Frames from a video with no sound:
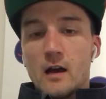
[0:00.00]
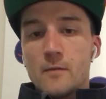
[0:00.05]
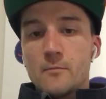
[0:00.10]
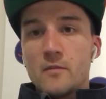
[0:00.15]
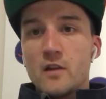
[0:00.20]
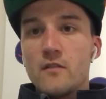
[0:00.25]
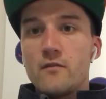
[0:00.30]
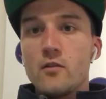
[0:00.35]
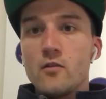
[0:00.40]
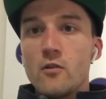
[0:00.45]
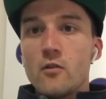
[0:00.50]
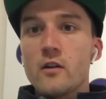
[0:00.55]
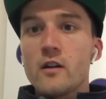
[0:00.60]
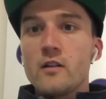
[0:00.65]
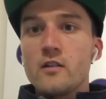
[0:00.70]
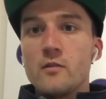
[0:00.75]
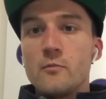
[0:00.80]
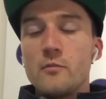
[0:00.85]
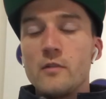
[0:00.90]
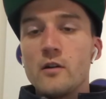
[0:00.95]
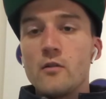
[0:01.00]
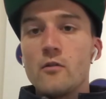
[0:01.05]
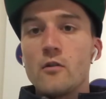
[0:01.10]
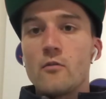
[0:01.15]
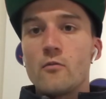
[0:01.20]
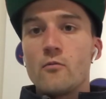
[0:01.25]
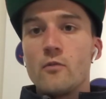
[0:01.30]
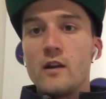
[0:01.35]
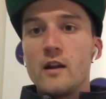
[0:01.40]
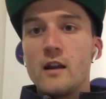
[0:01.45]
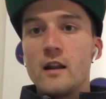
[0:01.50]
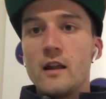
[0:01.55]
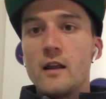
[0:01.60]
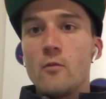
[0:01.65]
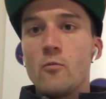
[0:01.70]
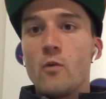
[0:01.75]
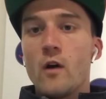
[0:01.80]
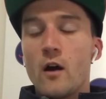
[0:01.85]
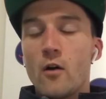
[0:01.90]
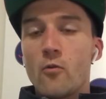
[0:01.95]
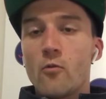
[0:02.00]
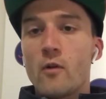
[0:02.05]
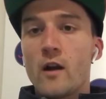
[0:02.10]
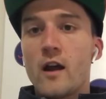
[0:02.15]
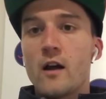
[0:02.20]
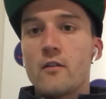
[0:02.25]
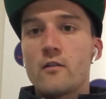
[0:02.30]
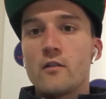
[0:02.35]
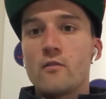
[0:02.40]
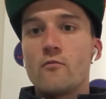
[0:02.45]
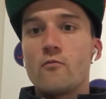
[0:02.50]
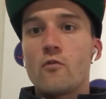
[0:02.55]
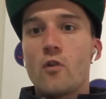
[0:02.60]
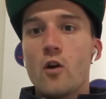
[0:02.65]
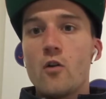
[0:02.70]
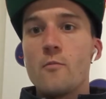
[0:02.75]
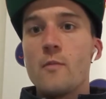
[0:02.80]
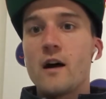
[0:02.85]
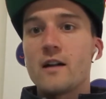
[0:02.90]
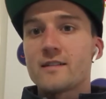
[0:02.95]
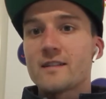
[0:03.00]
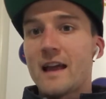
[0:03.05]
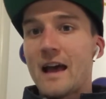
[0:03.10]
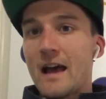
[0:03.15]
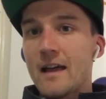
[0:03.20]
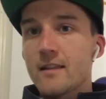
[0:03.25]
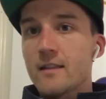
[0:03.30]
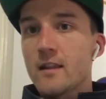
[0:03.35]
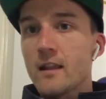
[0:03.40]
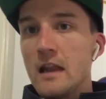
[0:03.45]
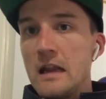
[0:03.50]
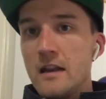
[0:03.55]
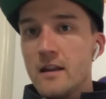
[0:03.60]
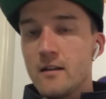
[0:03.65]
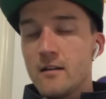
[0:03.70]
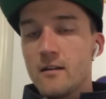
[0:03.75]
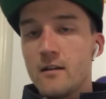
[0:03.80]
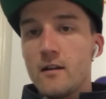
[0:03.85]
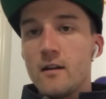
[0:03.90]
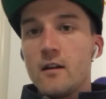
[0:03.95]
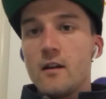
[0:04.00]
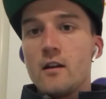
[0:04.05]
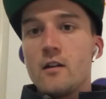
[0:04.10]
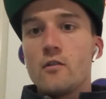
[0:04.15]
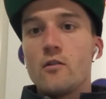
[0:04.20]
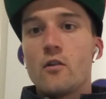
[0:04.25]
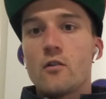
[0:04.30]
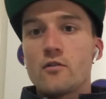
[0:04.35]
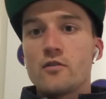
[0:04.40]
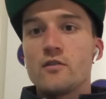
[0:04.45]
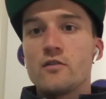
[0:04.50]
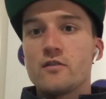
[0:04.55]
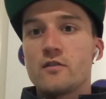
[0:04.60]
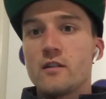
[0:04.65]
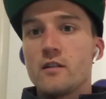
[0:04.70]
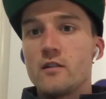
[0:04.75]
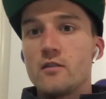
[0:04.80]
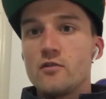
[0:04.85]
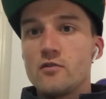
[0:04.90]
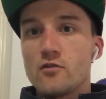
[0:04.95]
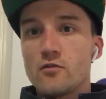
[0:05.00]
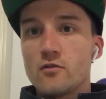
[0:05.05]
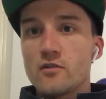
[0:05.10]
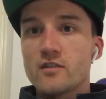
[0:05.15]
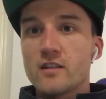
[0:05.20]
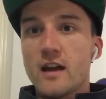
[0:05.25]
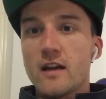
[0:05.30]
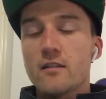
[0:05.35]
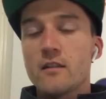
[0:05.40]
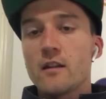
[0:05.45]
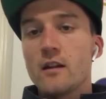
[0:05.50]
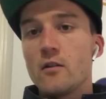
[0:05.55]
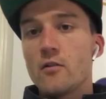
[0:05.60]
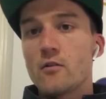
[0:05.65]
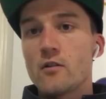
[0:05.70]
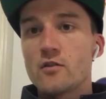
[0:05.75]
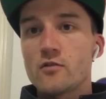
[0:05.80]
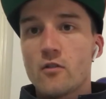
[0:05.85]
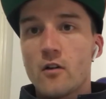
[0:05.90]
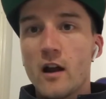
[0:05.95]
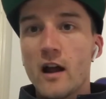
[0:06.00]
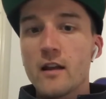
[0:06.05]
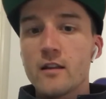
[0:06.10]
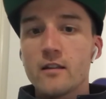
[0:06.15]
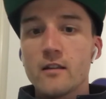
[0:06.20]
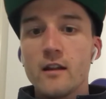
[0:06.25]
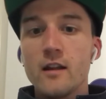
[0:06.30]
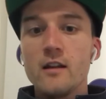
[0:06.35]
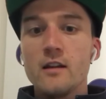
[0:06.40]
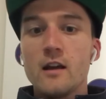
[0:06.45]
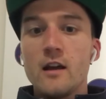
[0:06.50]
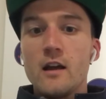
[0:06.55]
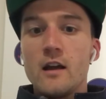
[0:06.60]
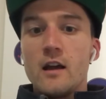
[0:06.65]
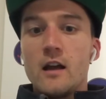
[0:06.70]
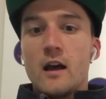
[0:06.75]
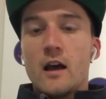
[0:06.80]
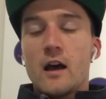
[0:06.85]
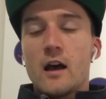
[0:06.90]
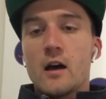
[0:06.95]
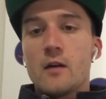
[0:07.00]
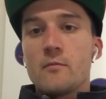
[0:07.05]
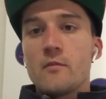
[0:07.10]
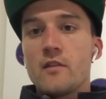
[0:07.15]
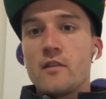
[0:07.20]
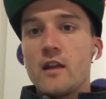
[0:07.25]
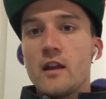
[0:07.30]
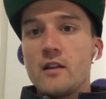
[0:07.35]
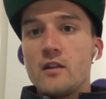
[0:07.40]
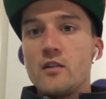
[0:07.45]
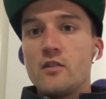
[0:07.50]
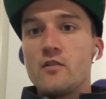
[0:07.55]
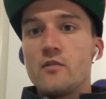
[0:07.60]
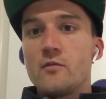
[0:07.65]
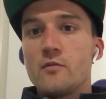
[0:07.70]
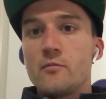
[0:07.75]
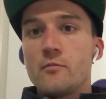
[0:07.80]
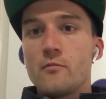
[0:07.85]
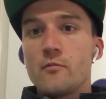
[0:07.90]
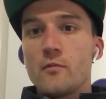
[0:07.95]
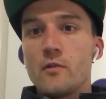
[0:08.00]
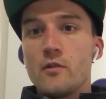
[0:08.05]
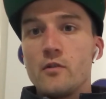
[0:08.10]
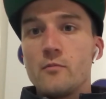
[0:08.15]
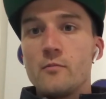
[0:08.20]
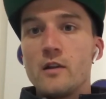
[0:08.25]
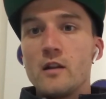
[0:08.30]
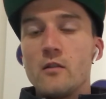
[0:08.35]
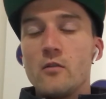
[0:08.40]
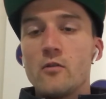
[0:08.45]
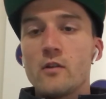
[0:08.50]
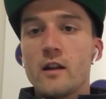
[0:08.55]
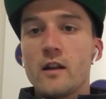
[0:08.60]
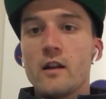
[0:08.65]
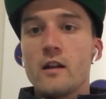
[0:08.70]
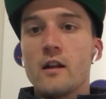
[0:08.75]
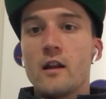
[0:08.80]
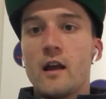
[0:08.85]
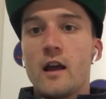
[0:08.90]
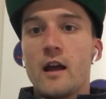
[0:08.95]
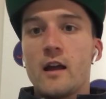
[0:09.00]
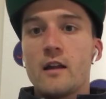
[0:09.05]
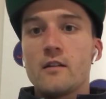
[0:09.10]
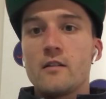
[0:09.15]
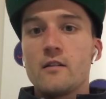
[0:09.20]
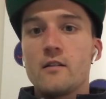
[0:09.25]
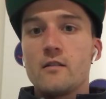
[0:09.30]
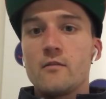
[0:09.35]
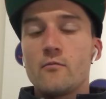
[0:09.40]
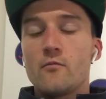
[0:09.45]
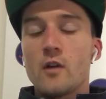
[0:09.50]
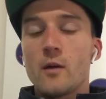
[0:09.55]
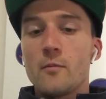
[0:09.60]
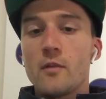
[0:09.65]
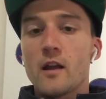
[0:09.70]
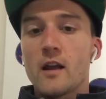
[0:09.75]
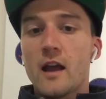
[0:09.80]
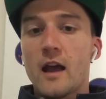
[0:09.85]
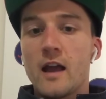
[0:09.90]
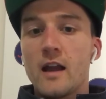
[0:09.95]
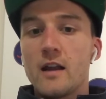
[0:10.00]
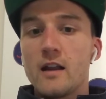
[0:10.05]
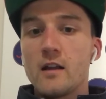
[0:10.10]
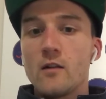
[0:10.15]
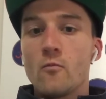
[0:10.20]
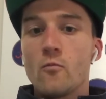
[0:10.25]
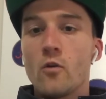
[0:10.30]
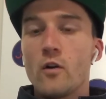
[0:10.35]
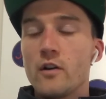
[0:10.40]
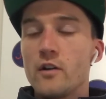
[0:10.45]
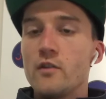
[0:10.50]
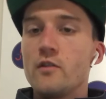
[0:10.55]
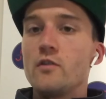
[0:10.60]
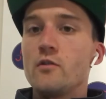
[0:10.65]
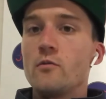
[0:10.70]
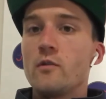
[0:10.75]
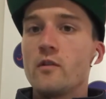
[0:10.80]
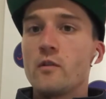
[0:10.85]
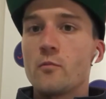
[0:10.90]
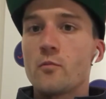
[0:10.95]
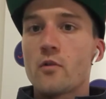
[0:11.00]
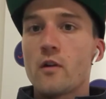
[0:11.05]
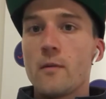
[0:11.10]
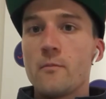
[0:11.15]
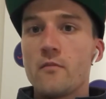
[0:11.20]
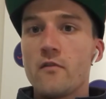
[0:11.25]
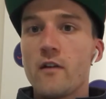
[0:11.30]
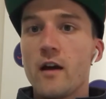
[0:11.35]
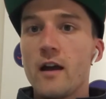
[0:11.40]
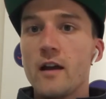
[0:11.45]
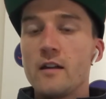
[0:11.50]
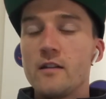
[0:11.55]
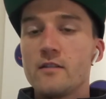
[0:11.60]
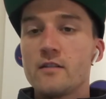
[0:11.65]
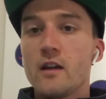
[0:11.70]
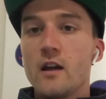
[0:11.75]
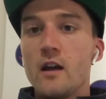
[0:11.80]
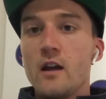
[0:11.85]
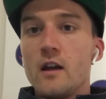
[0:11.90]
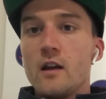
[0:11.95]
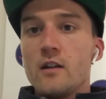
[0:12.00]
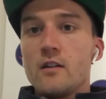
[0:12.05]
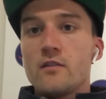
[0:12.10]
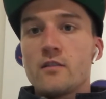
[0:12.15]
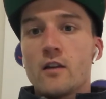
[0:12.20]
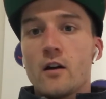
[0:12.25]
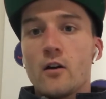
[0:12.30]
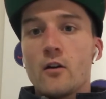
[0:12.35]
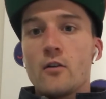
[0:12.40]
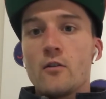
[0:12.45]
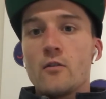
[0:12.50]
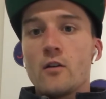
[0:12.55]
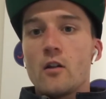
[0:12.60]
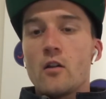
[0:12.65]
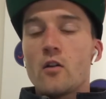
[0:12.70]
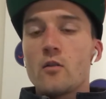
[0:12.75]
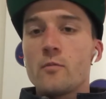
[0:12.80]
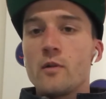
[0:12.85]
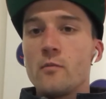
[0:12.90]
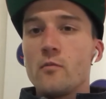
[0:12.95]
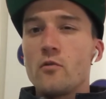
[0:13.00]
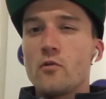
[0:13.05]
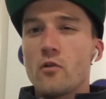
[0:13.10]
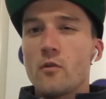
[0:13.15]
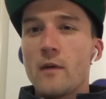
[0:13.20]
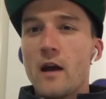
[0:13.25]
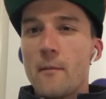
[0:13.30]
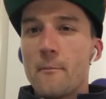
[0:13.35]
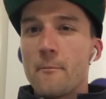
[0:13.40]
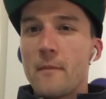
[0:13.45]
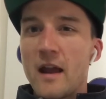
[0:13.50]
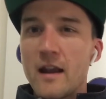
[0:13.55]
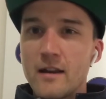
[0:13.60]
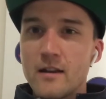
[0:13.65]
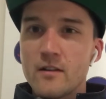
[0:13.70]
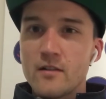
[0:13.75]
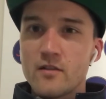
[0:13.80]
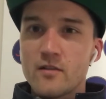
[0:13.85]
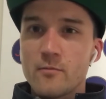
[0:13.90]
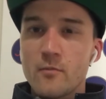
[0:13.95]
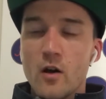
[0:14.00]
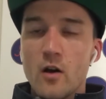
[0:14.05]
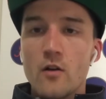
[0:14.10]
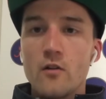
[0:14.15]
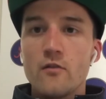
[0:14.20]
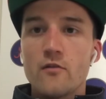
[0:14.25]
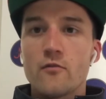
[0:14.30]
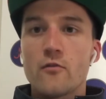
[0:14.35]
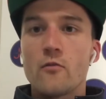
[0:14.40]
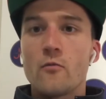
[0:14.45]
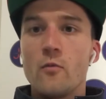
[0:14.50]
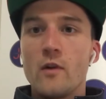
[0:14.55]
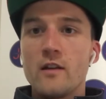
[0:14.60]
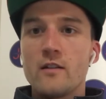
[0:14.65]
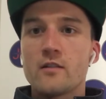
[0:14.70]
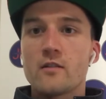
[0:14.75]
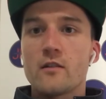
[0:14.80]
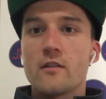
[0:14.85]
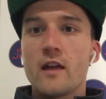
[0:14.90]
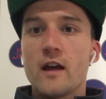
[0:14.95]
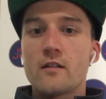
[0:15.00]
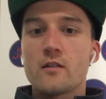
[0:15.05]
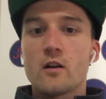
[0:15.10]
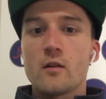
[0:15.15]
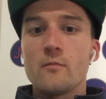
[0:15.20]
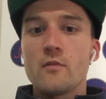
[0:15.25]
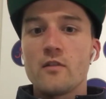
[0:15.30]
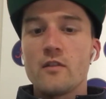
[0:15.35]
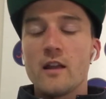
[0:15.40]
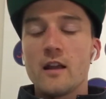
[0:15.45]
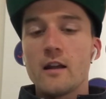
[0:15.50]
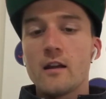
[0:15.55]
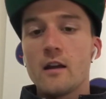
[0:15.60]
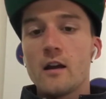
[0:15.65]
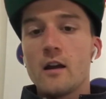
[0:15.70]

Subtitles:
If you're looking to build a really well-rounded, robust athlete, not just an endurance athlete or a triathlete, then you'd be looking at replicating what you do in the prep phase. So a lot of people talk about maintenance mode through winter, that type of thing.